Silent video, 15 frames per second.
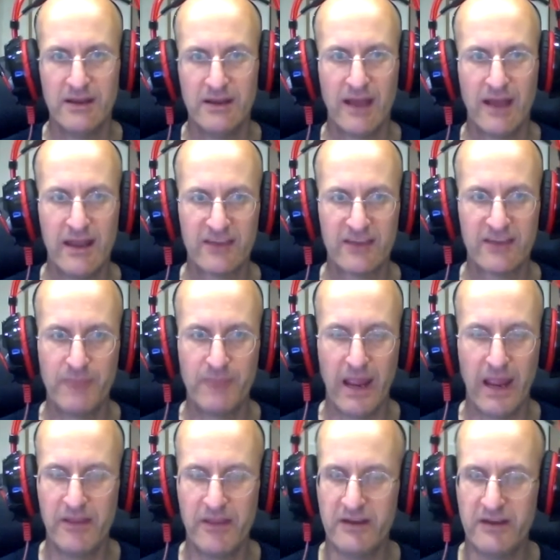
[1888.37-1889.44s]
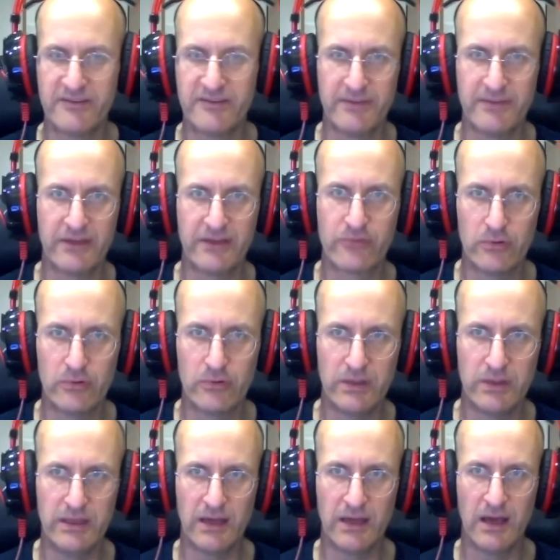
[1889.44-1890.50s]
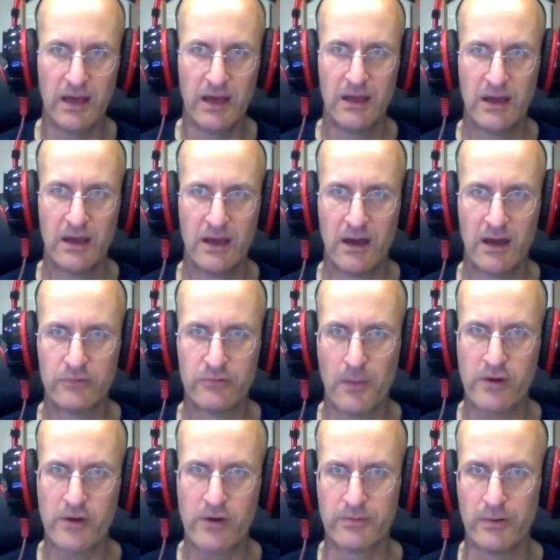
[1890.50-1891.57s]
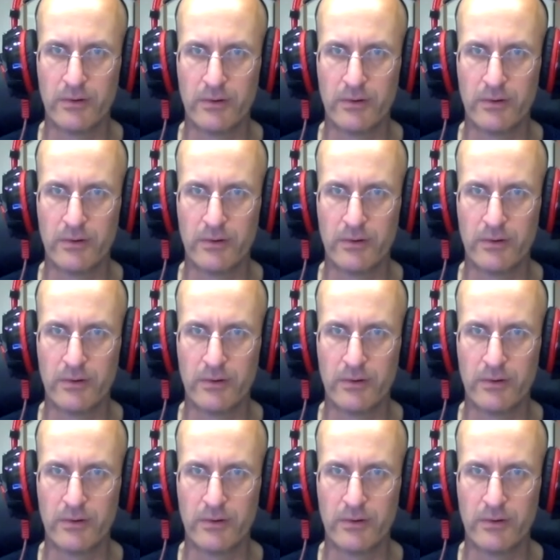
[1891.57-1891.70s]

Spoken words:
expanded into something truly remarkable.